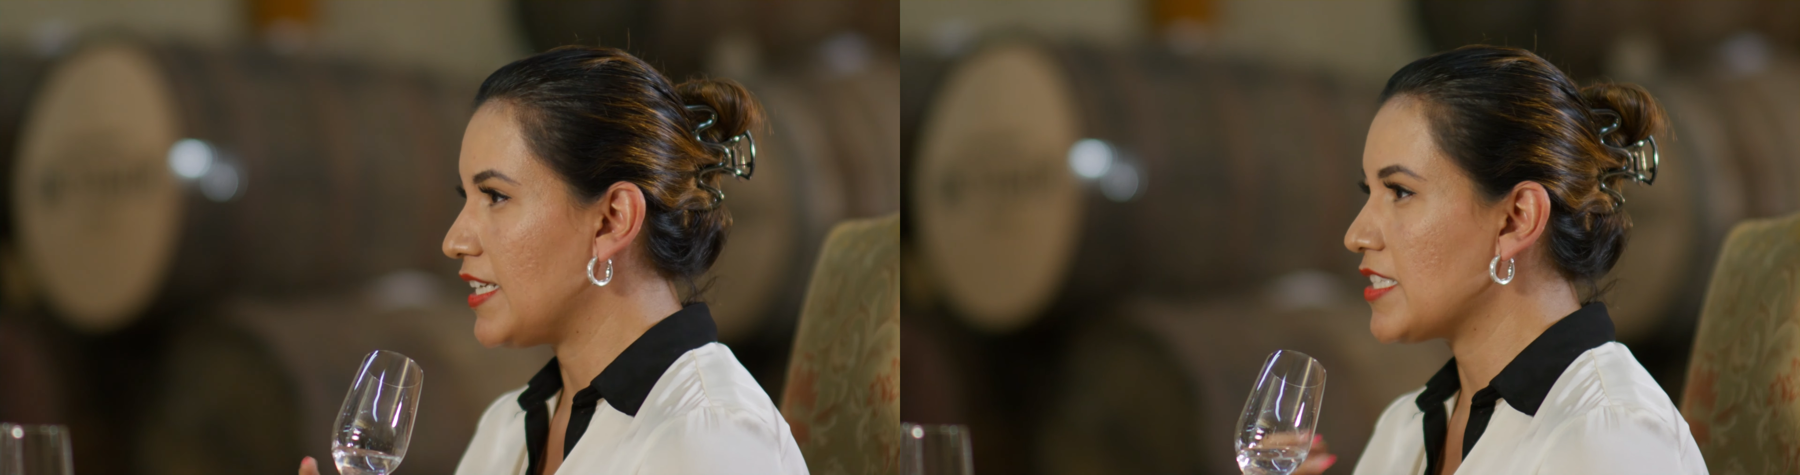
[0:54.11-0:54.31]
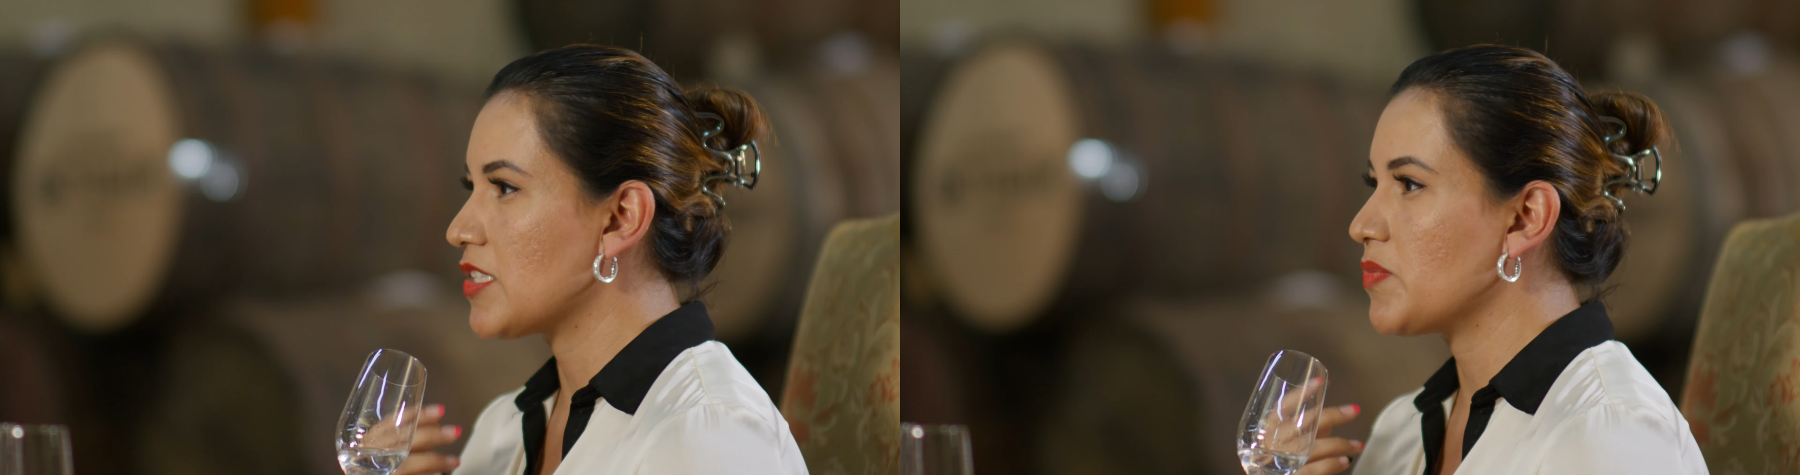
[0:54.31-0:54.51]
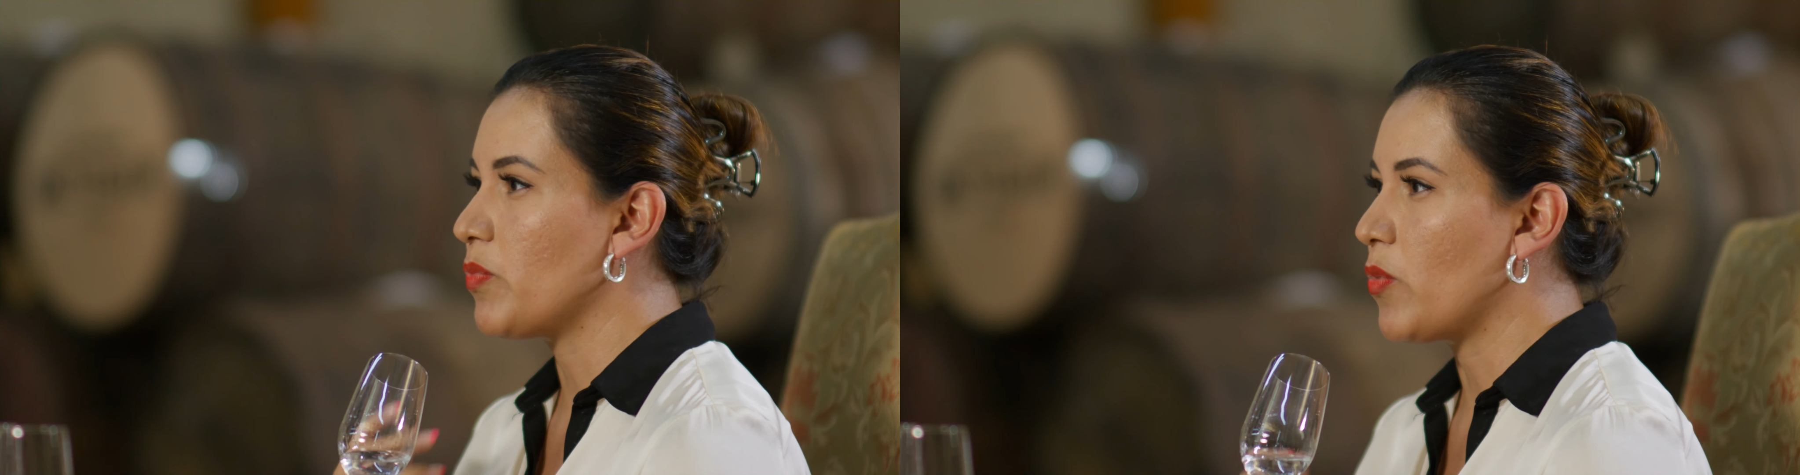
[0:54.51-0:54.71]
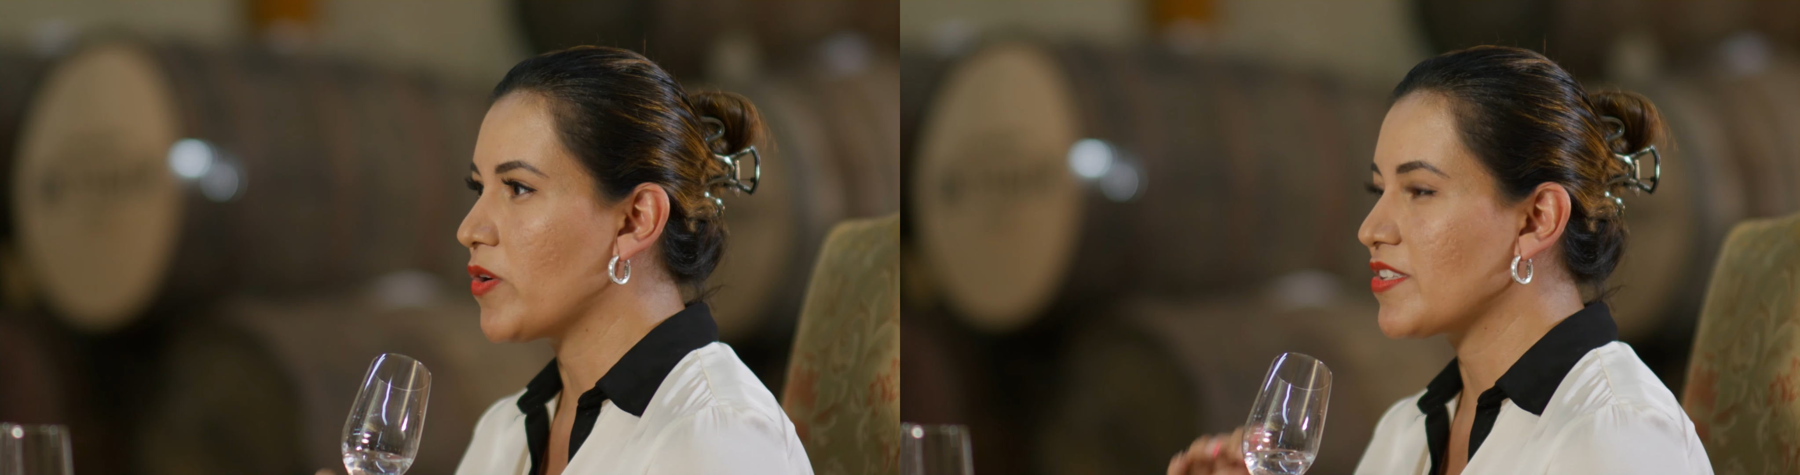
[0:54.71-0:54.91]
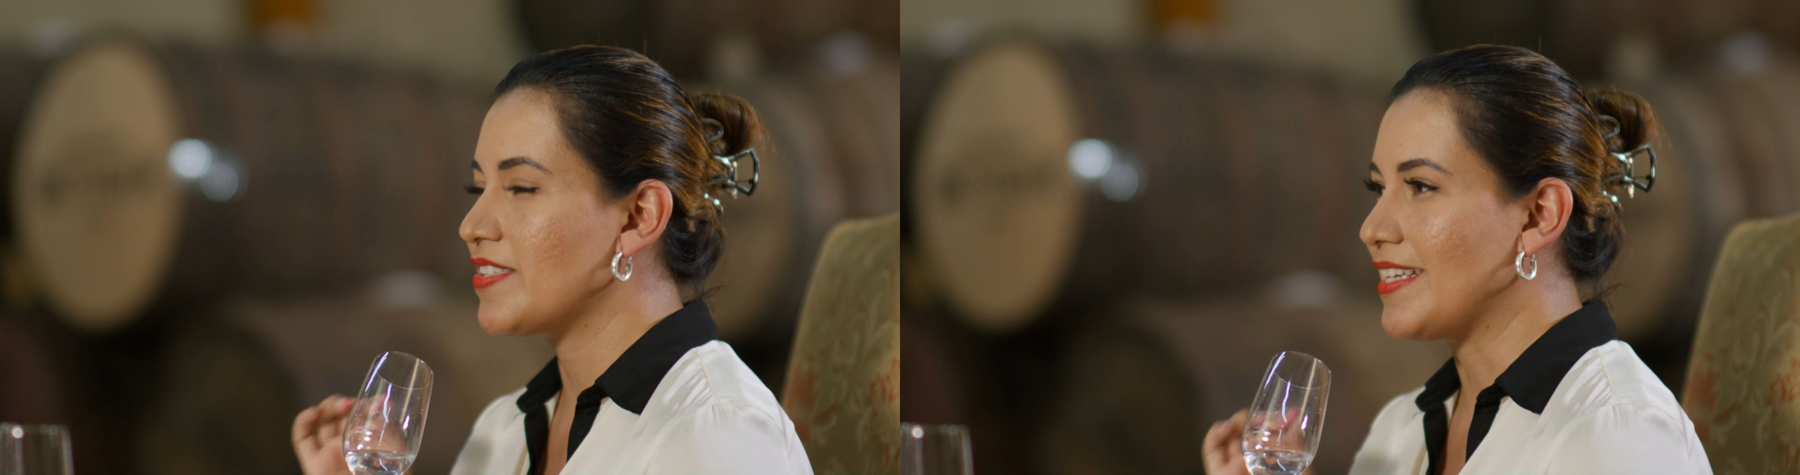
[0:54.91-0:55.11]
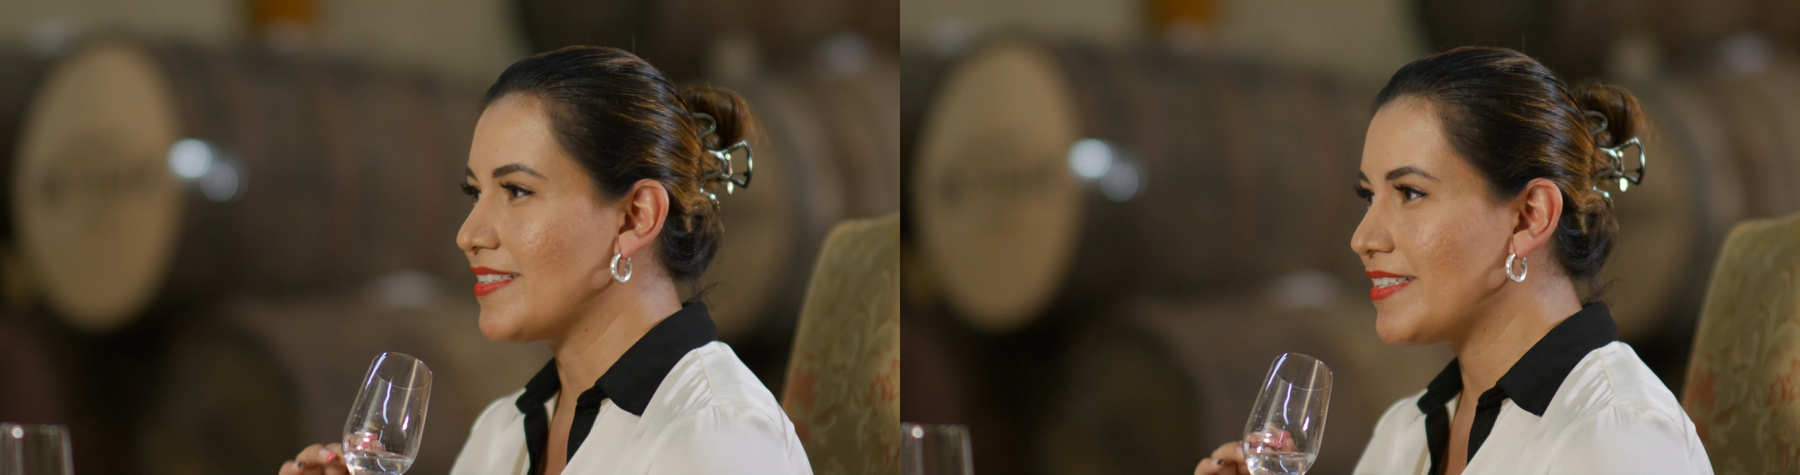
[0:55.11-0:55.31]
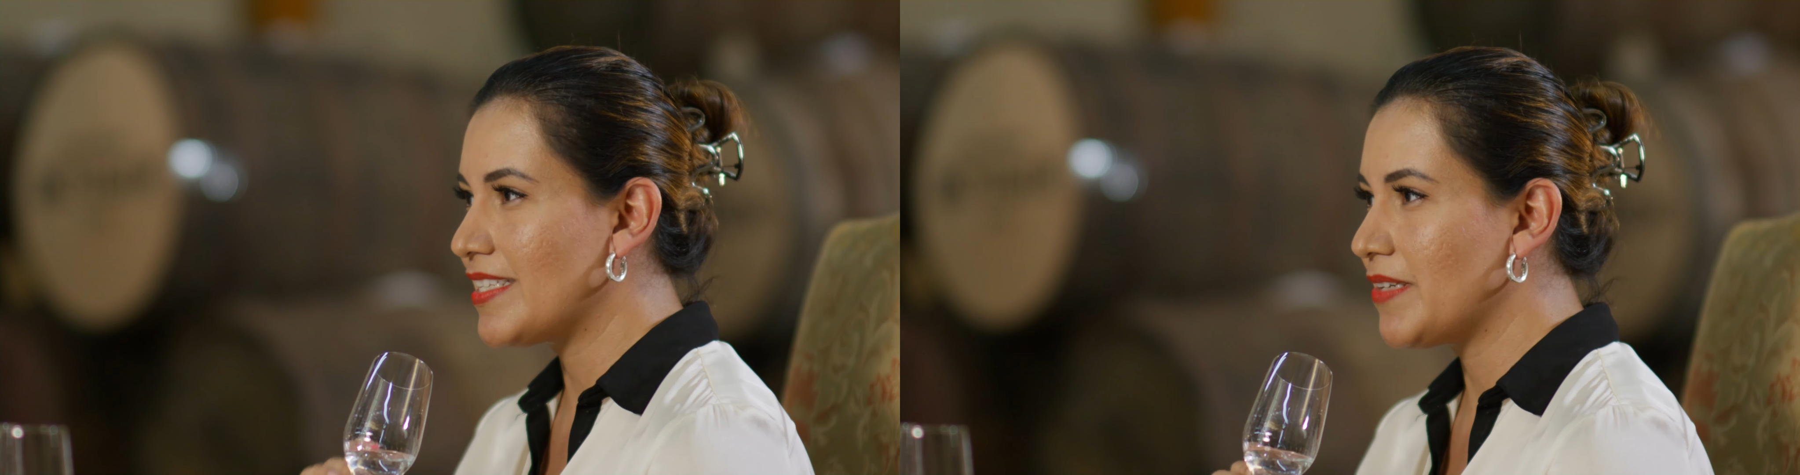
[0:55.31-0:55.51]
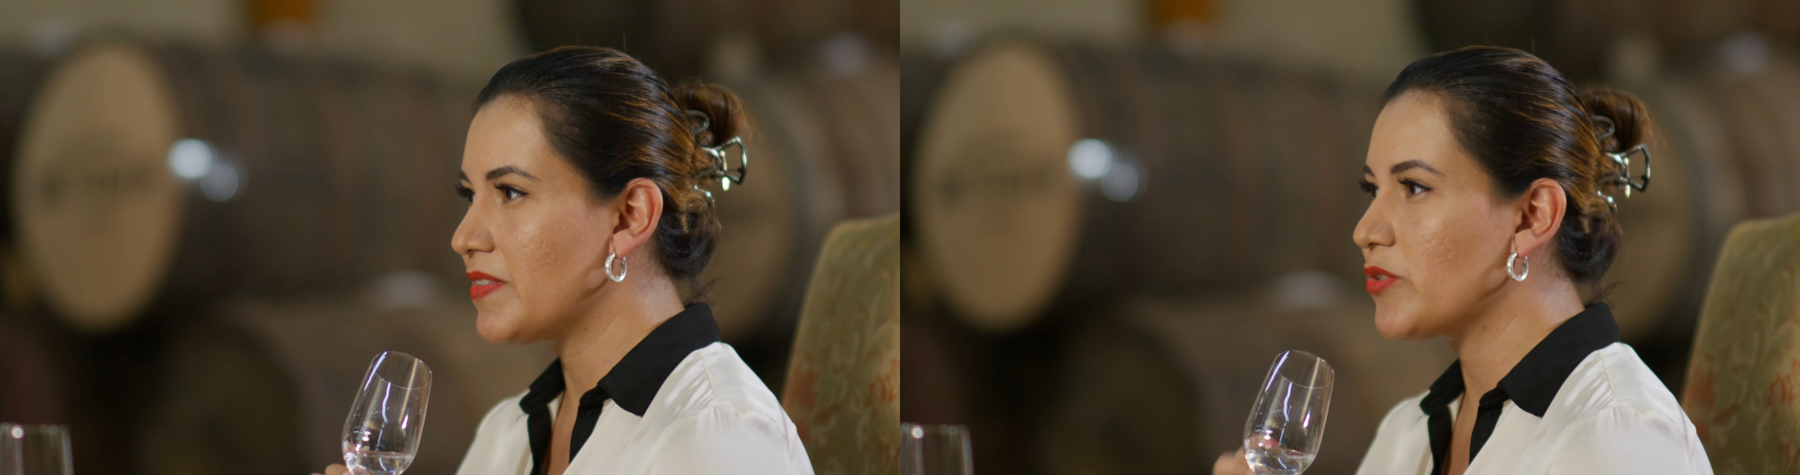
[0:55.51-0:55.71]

is more sensitive